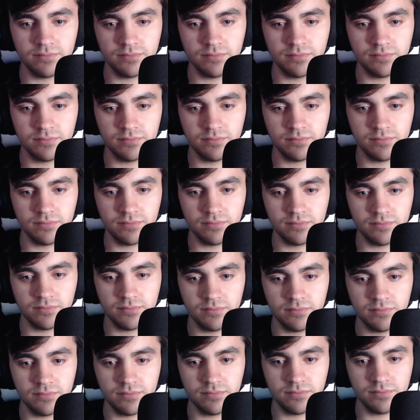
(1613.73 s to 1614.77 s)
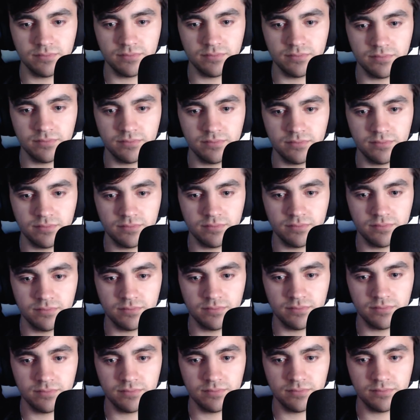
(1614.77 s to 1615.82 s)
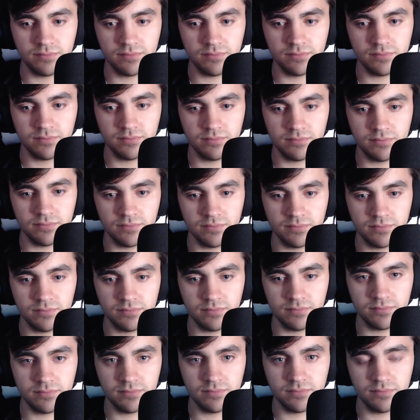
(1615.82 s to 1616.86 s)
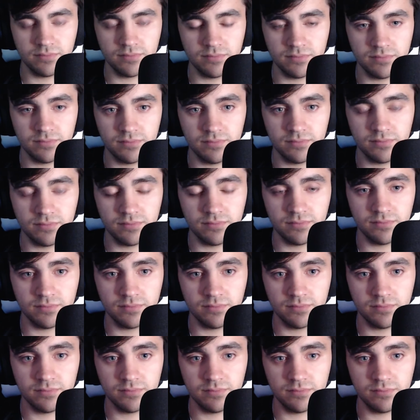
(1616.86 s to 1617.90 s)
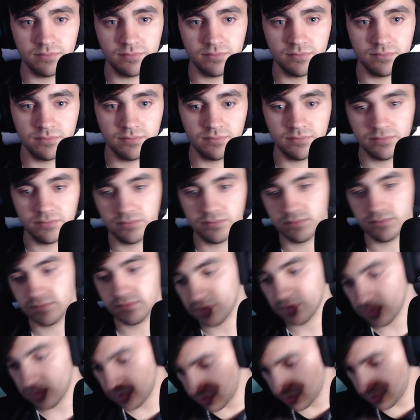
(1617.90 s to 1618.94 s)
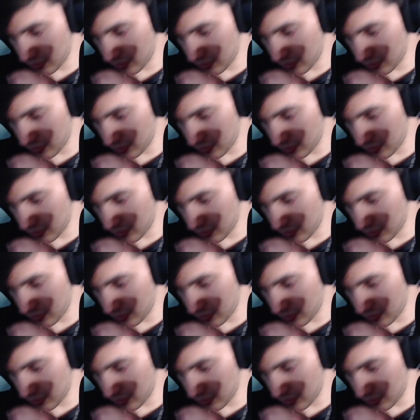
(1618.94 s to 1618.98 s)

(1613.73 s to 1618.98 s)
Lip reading: (not speaking)